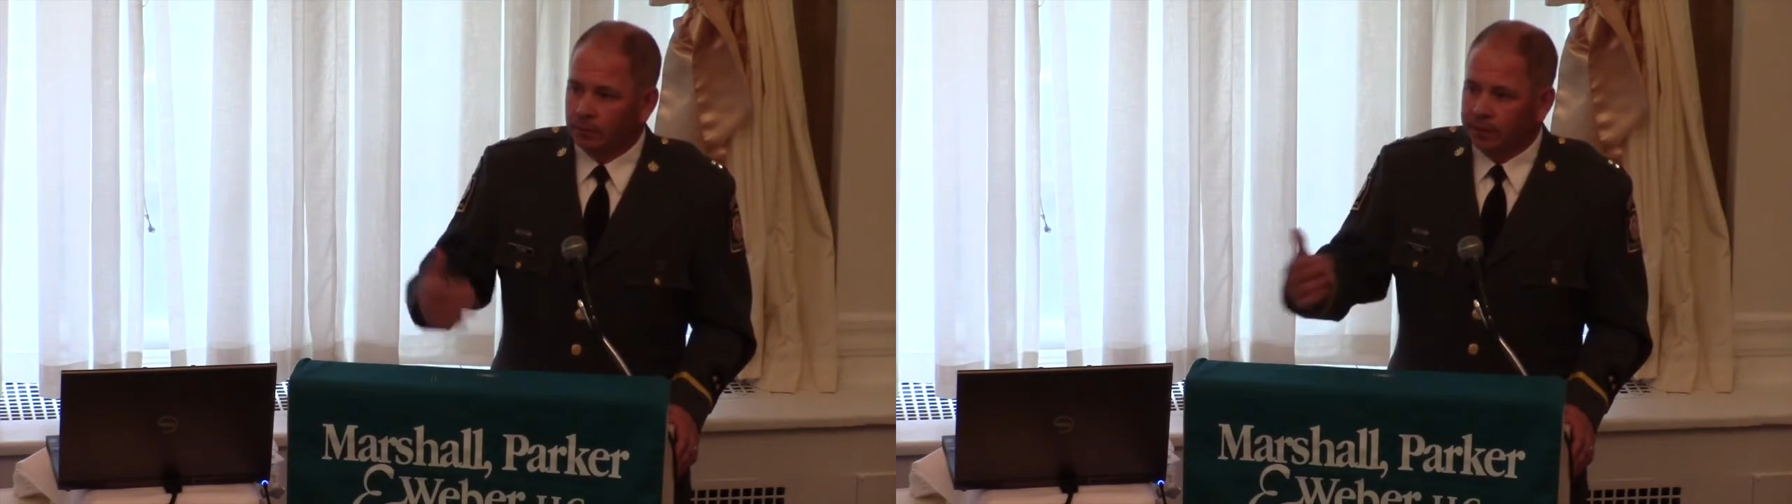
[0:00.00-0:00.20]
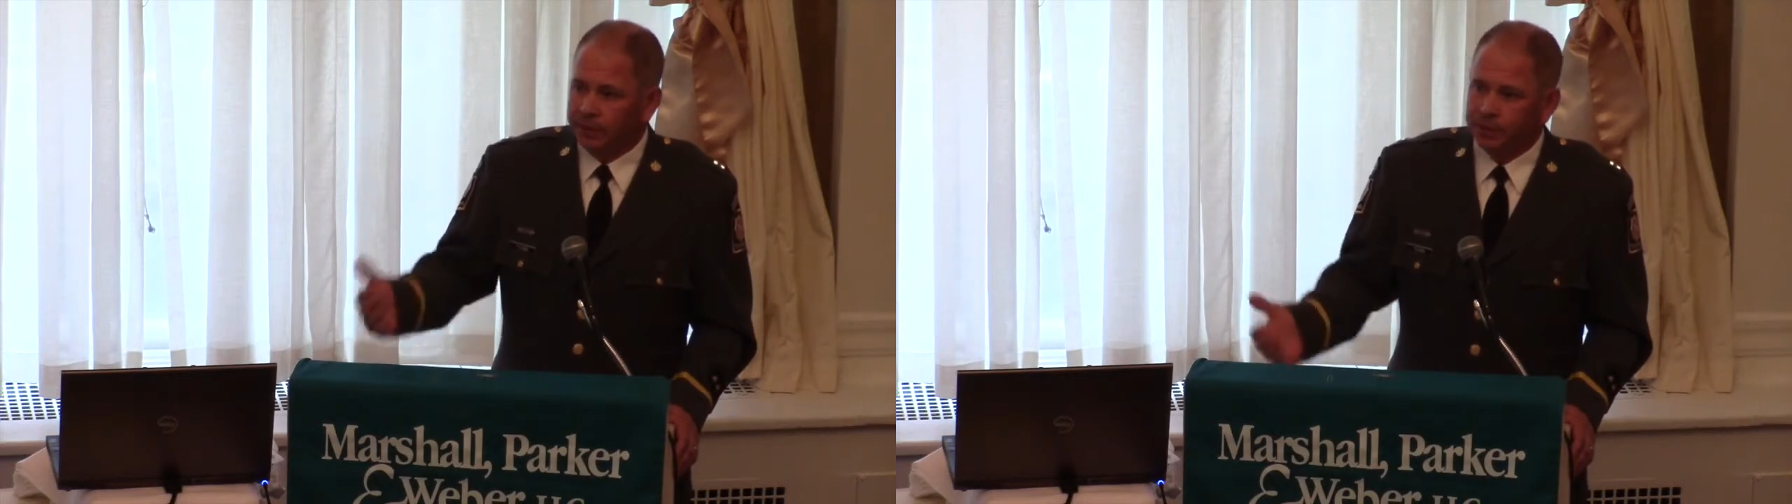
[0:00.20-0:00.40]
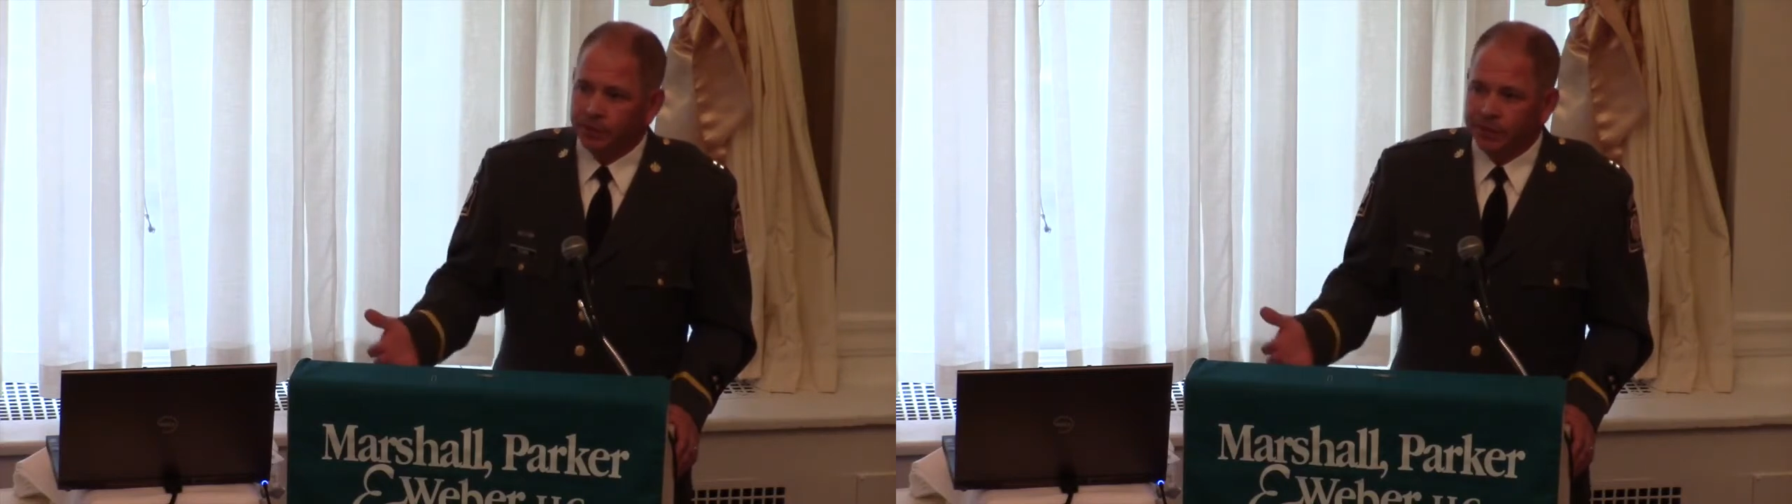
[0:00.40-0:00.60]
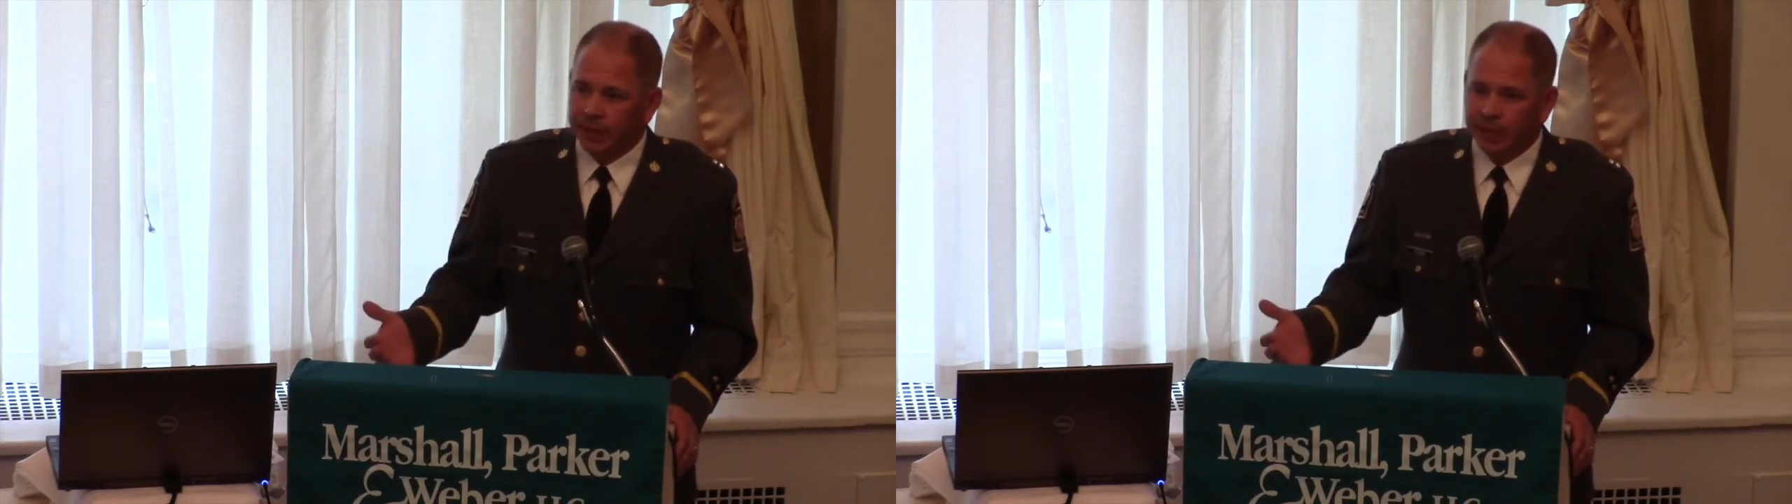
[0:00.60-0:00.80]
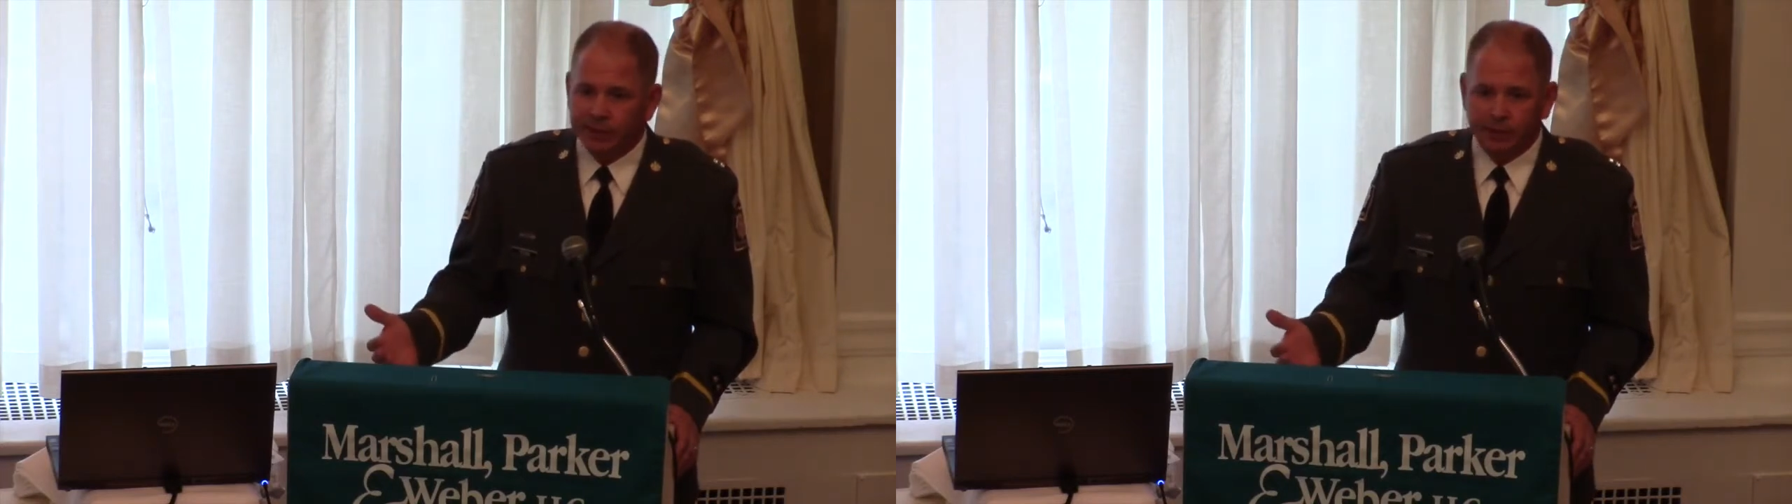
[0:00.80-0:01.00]
the issues that
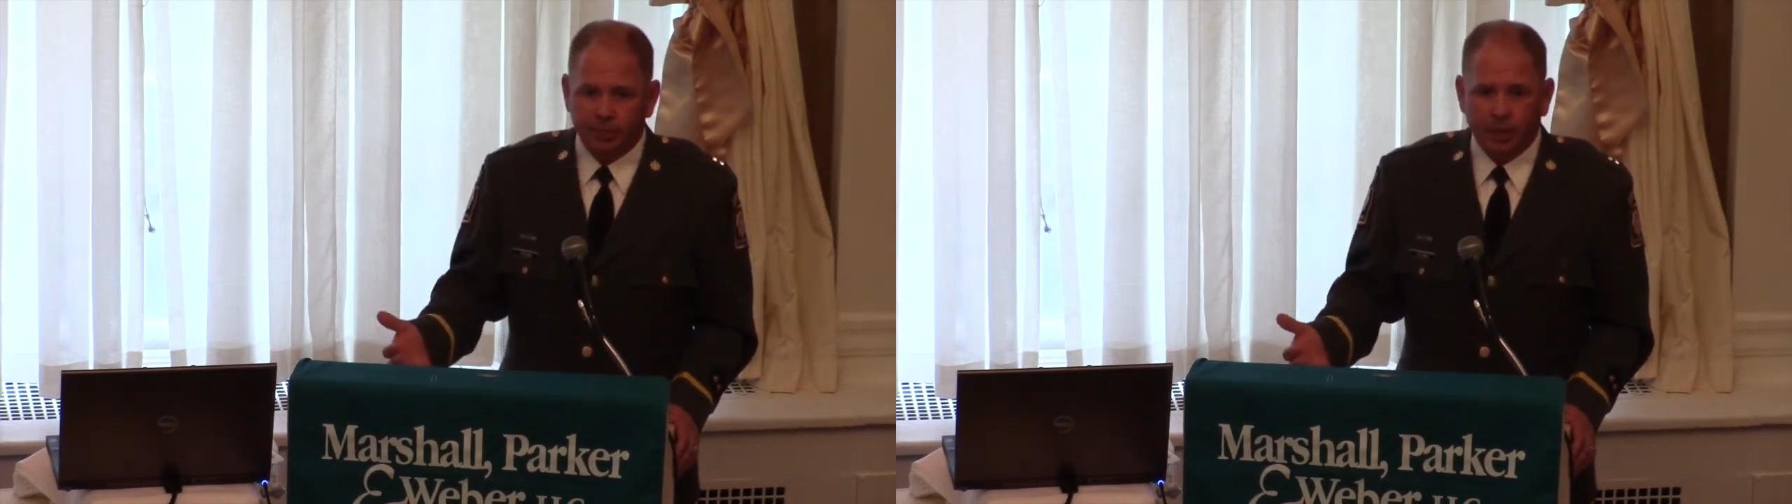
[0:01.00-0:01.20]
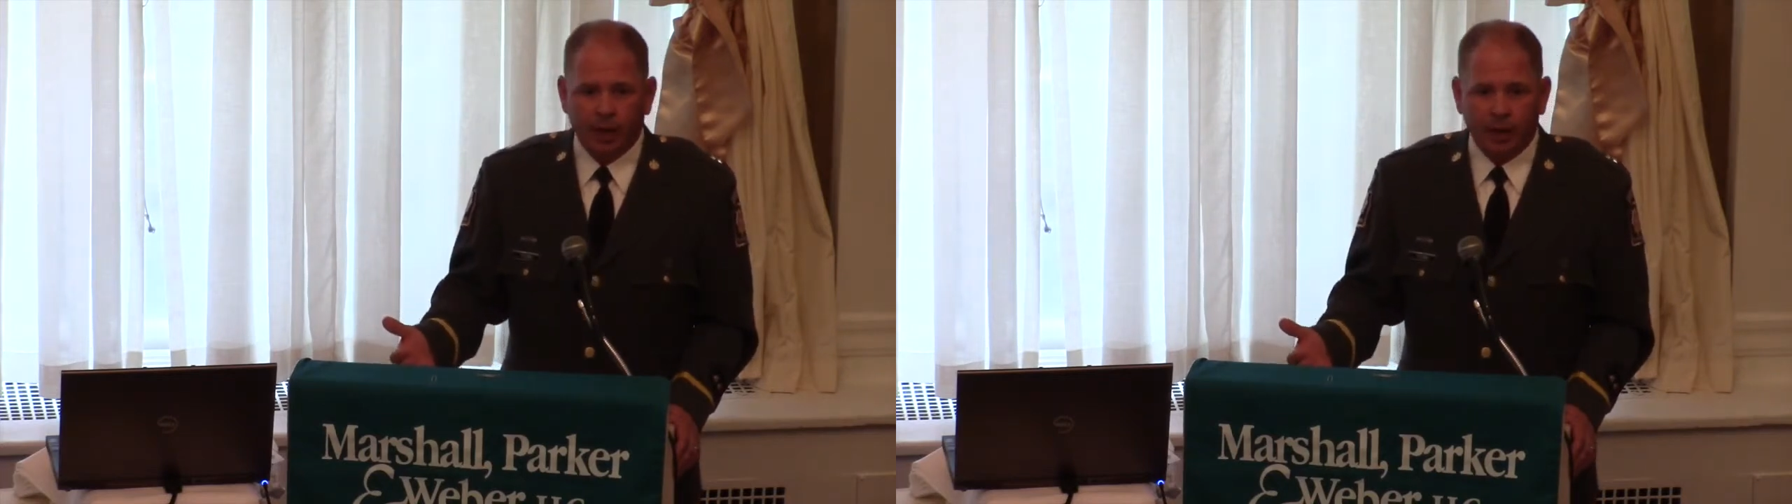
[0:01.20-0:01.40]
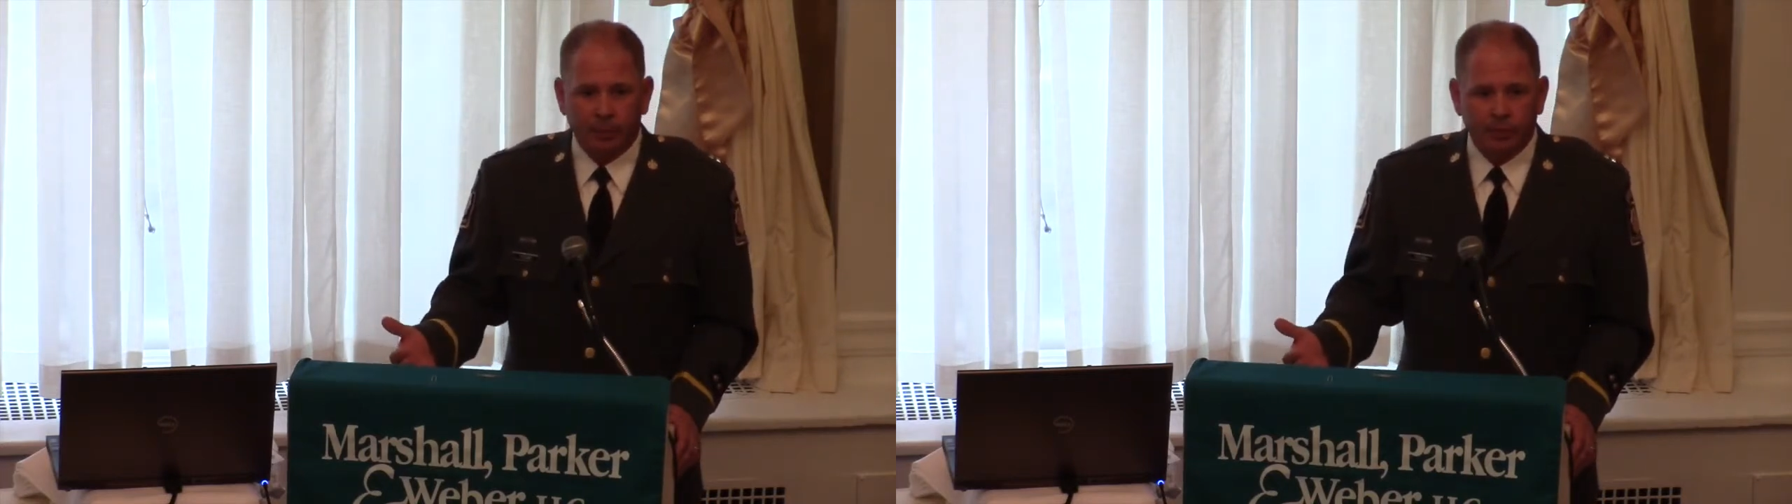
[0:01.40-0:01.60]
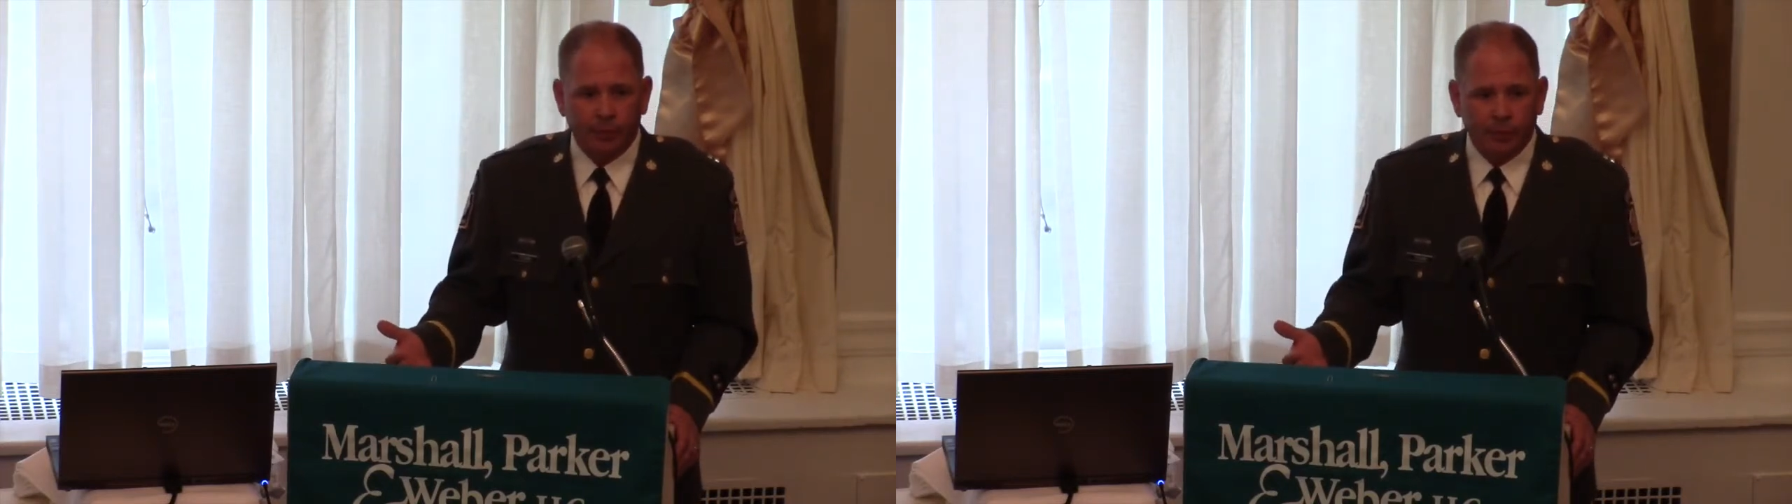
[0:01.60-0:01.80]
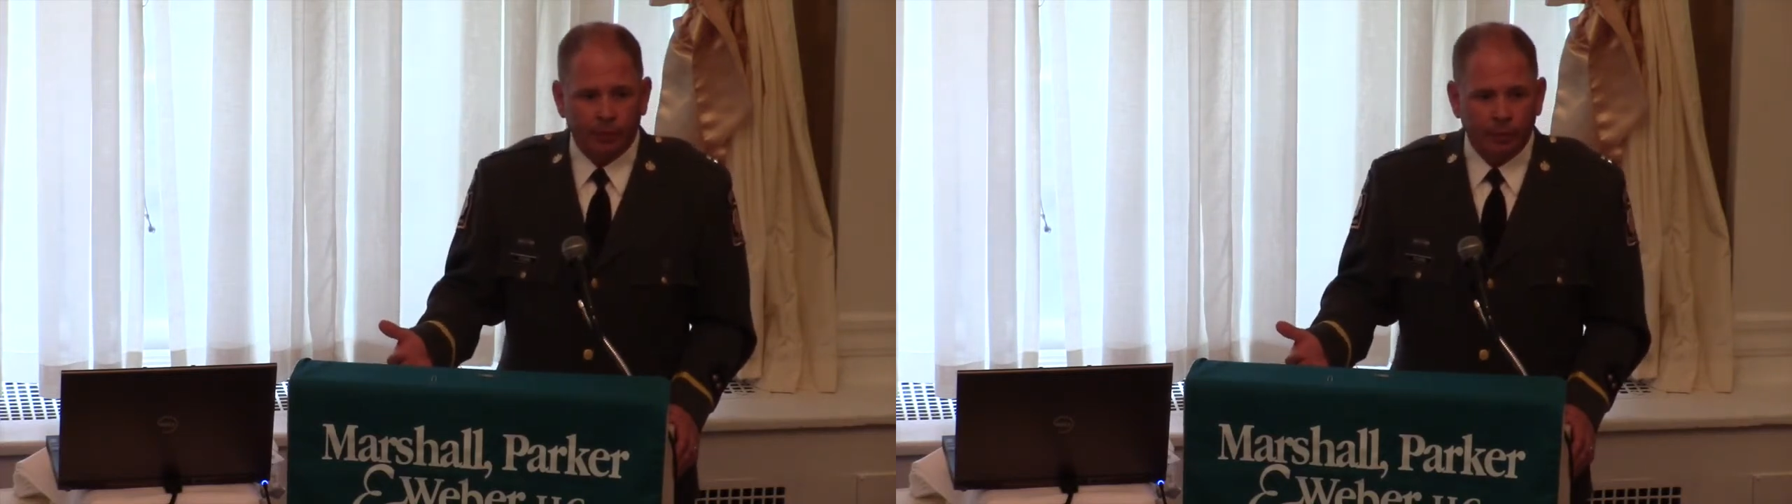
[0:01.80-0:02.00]
I just brought up to
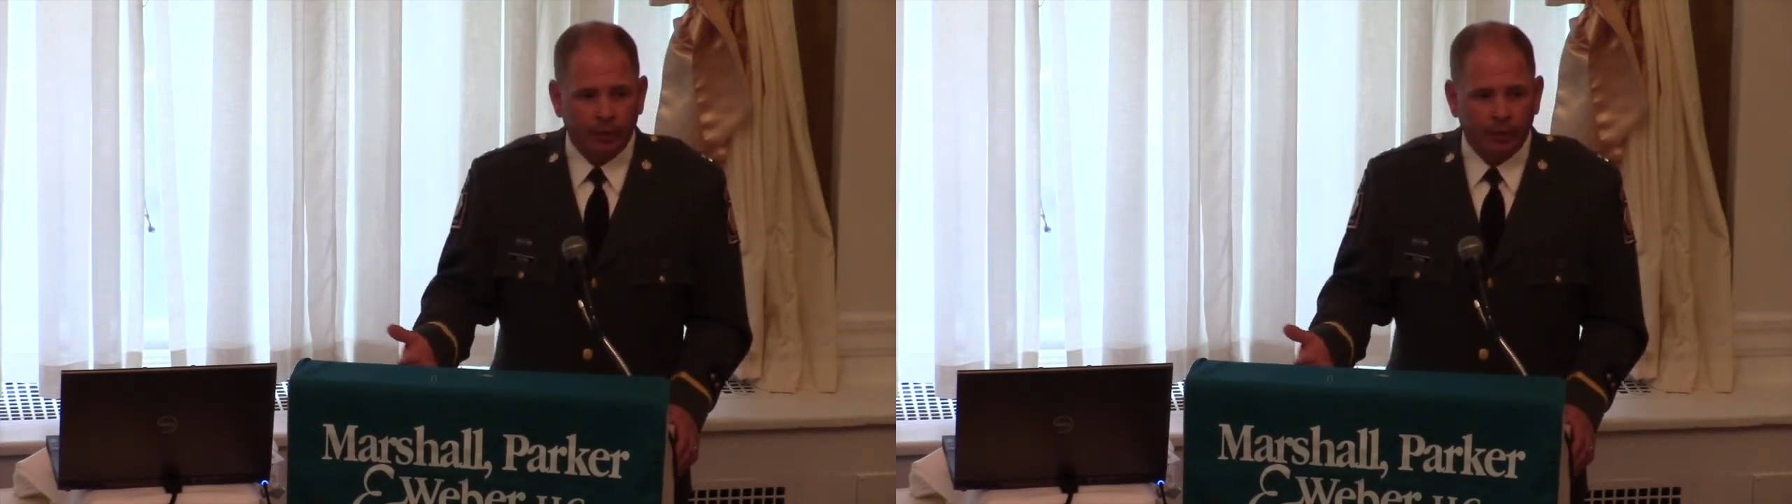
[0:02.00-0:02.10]
you,